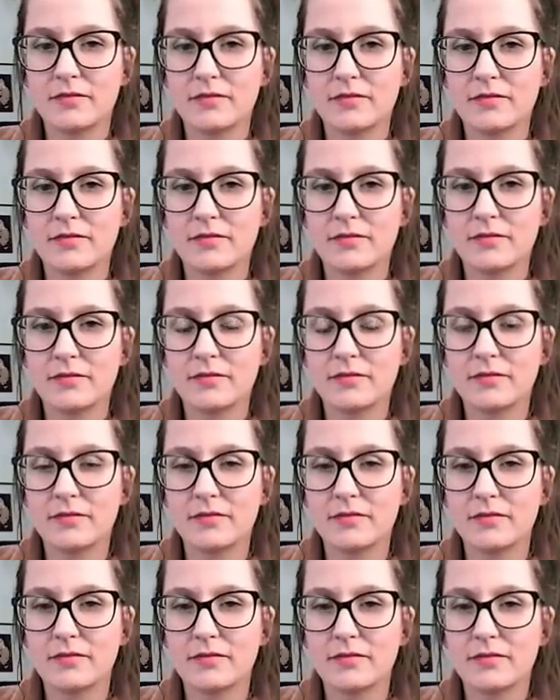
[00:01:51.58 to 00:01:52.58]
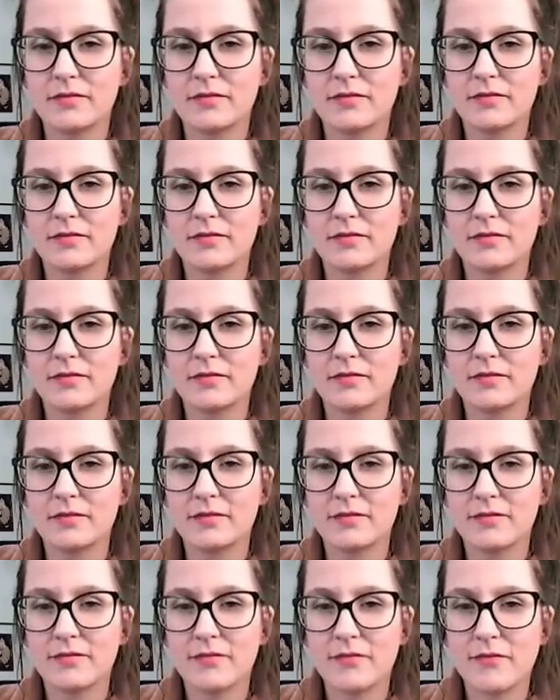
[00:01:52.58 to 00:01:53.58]

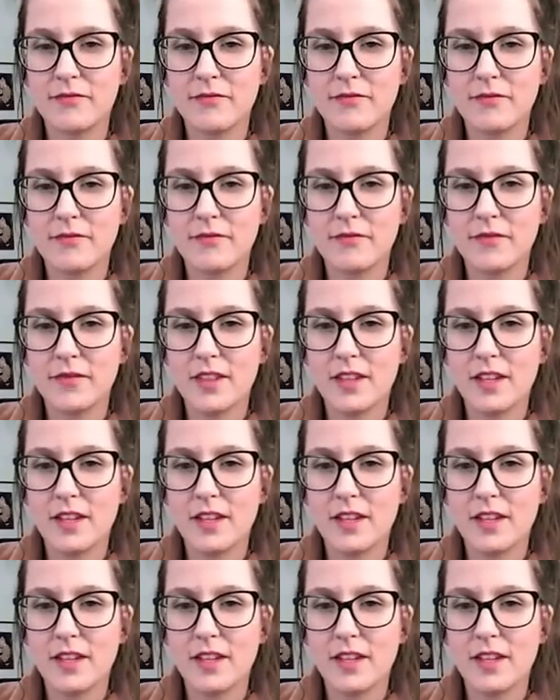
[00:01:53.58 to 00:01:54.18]
(not speaking)